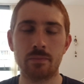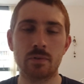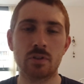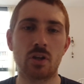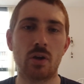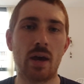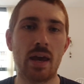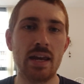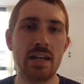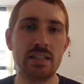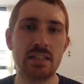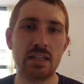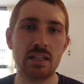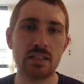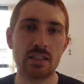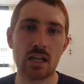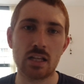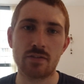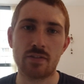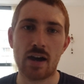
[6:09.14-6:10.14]
So AT
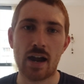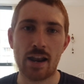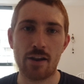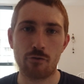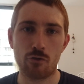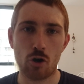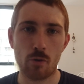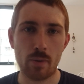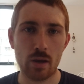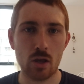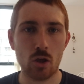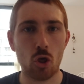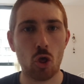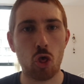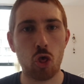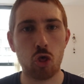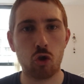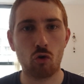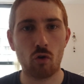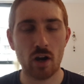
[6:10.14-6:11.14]
stands for anaerobic
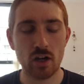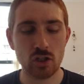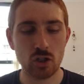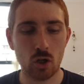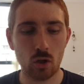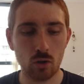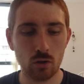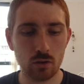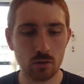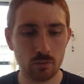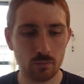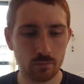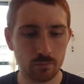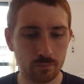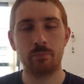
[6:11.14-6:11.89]
threshold.